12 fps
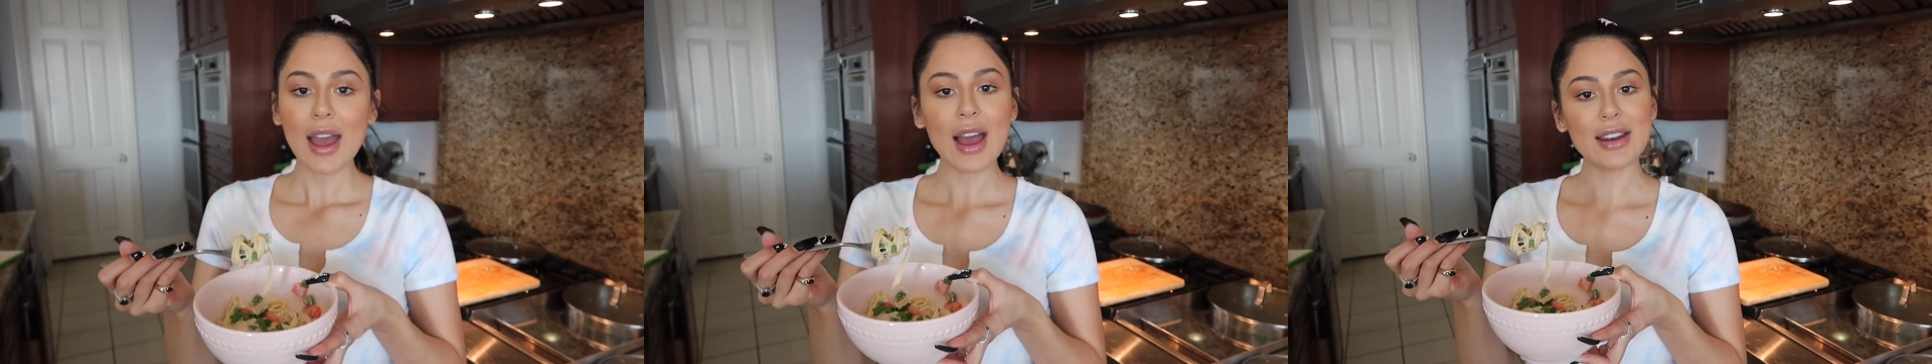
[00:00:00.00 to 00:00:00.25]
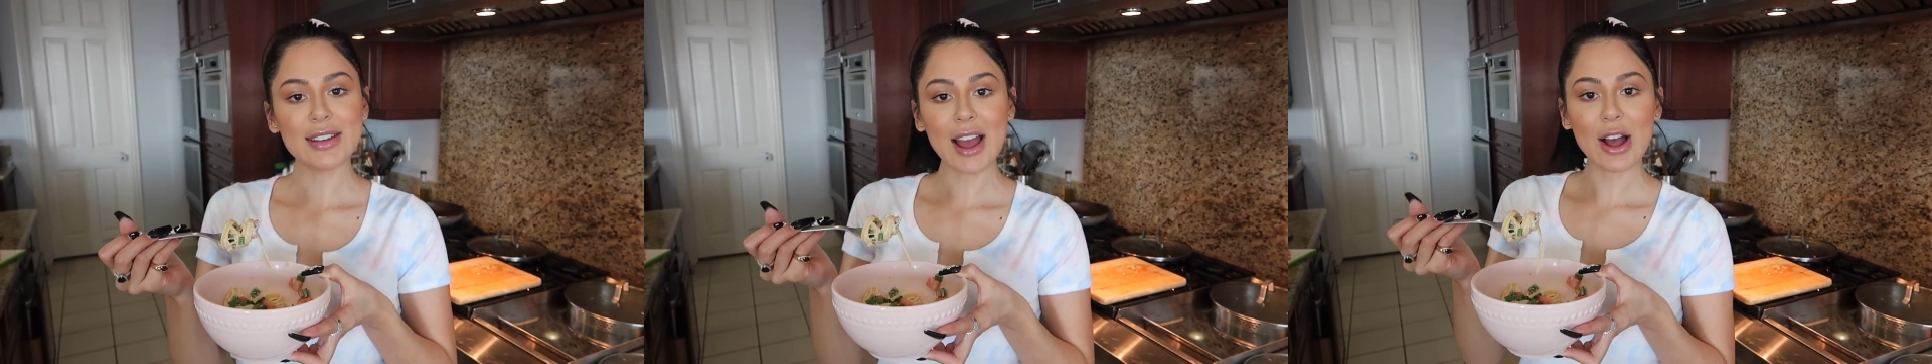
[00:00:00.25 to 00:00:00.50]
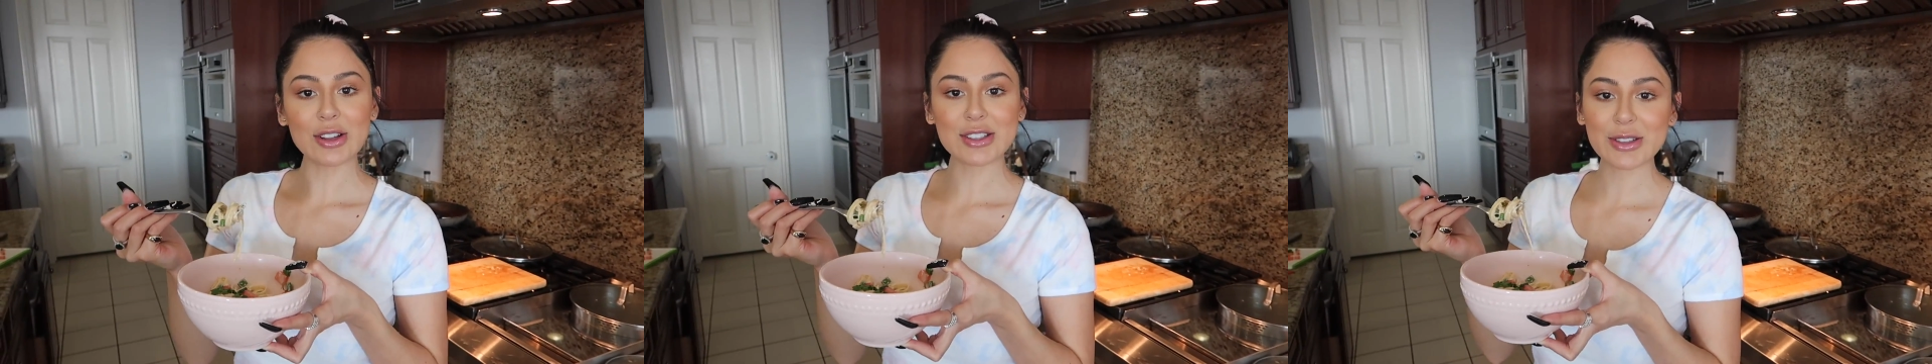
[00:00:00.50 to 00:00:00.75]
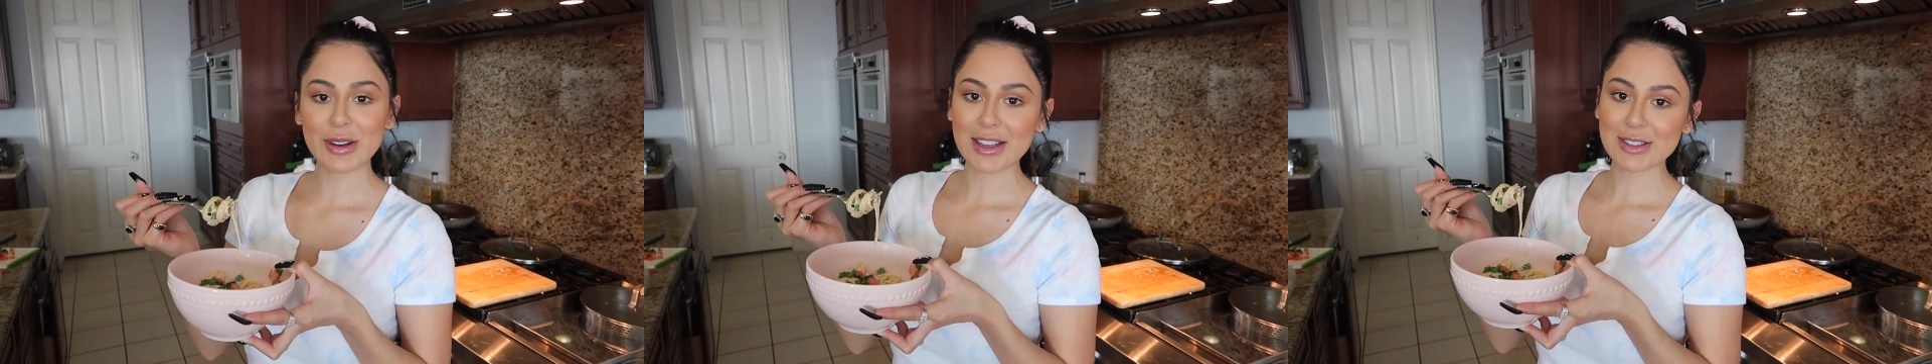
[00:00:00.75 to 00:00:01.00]
And yeah, I'll
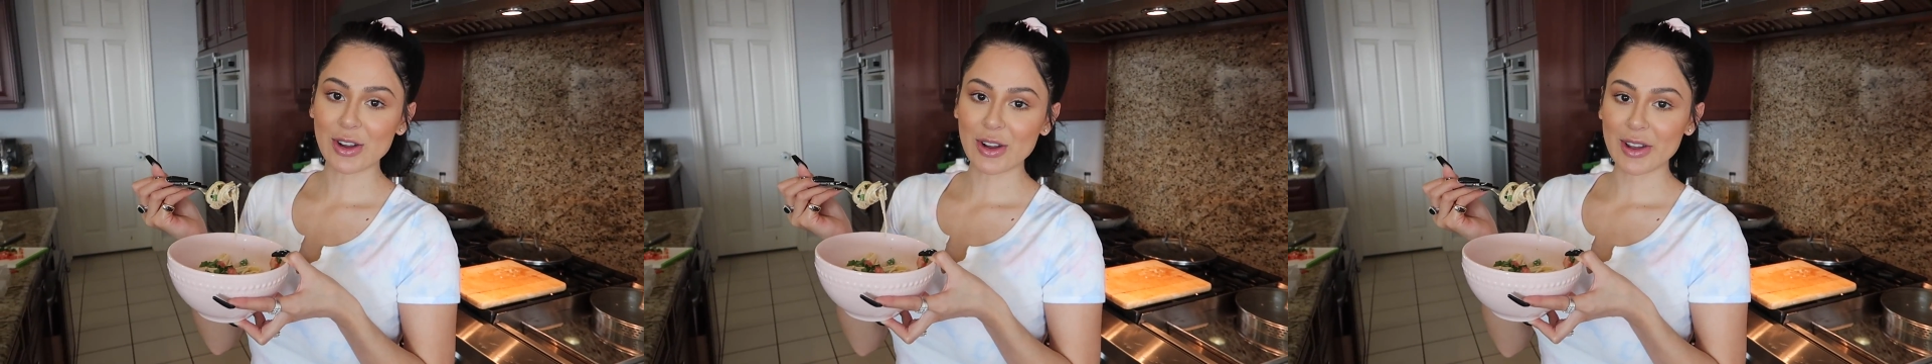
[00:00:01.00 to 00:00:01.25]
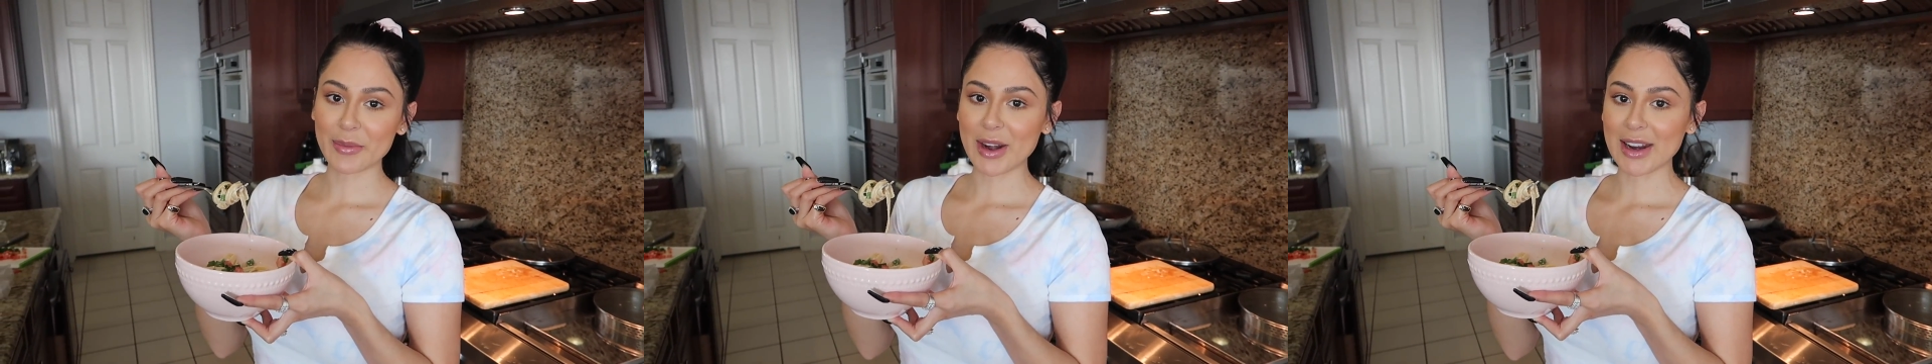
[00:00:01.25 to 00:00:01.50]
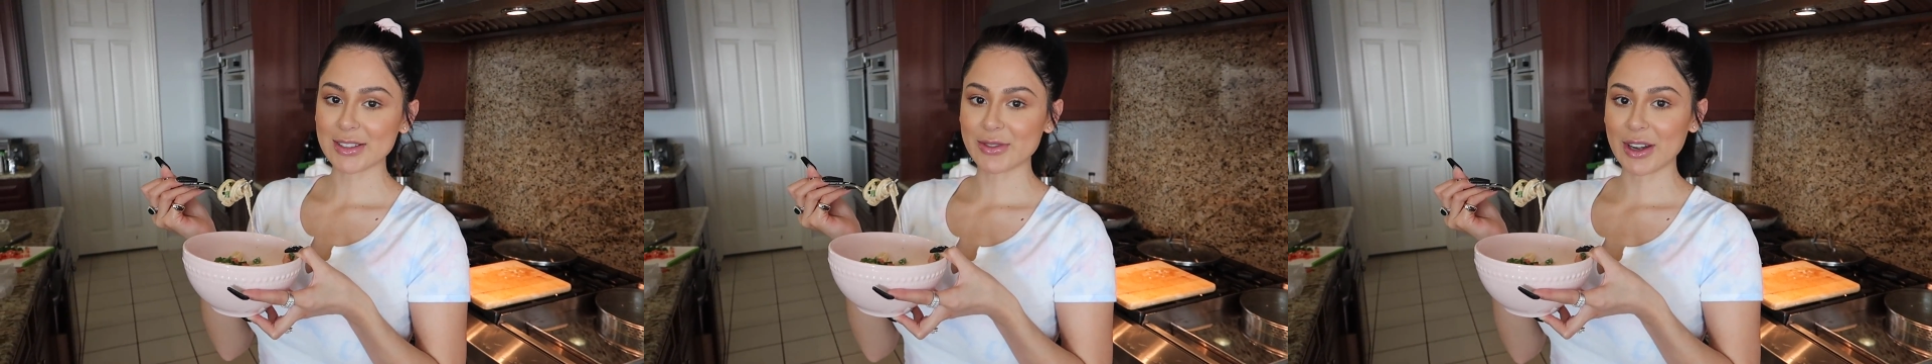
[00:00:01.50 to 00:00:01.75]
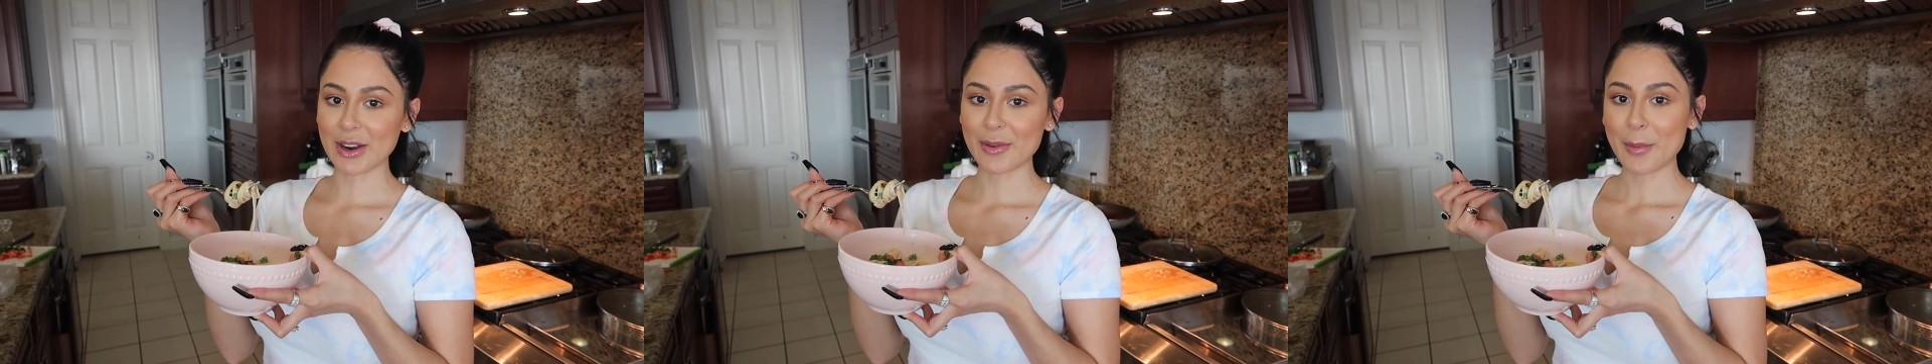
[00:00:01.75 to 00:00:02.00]
see you guys all in my next
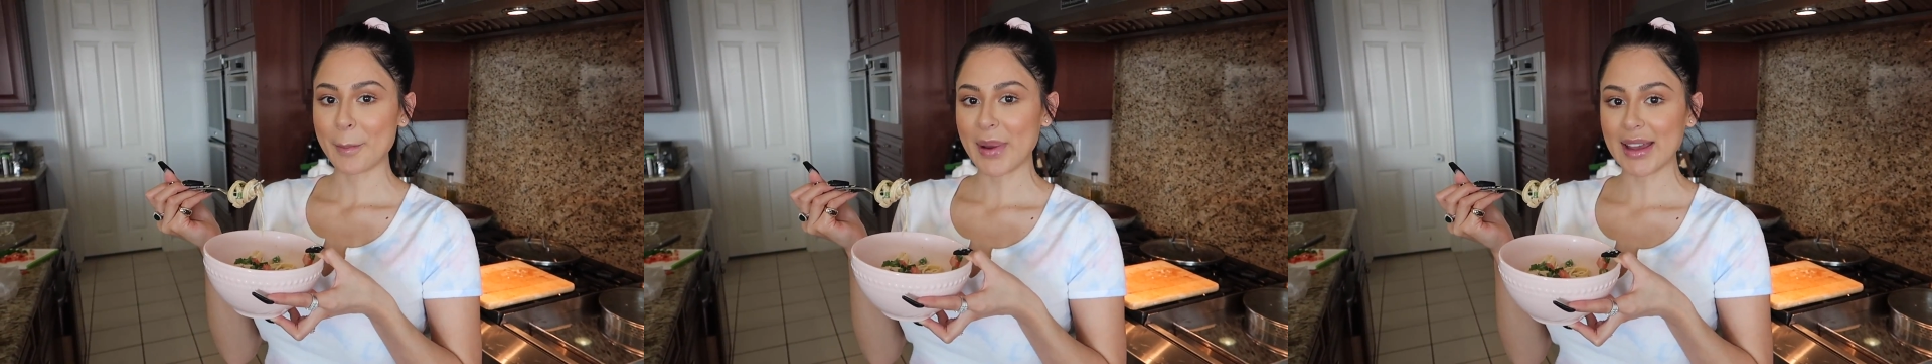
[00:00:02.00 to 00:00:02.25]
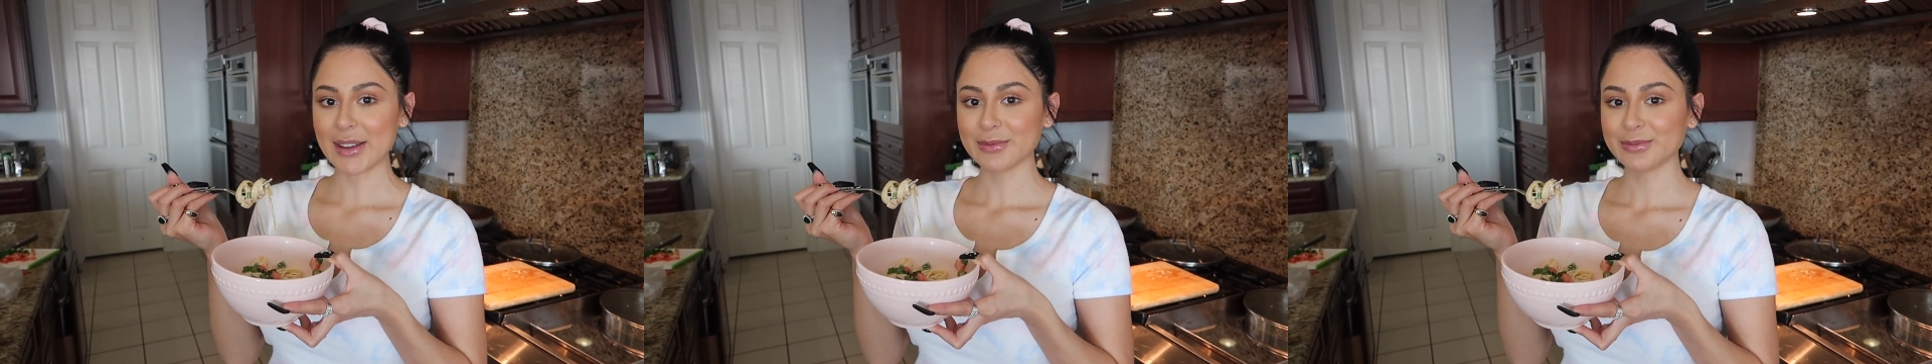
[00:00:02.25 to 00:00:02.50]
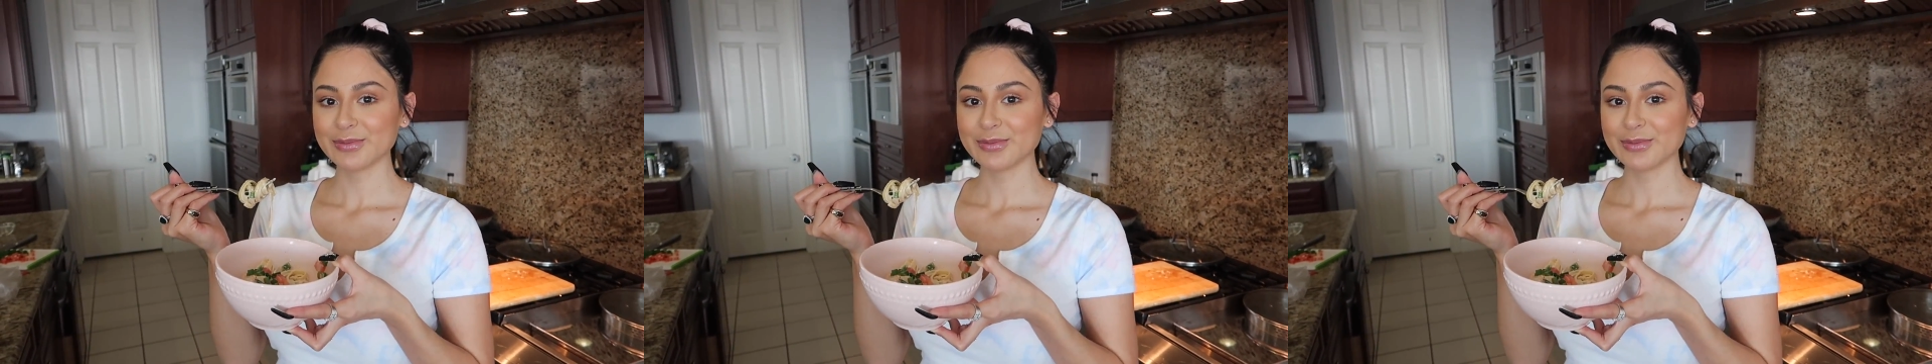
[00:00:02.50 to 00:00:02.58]
video. Bye.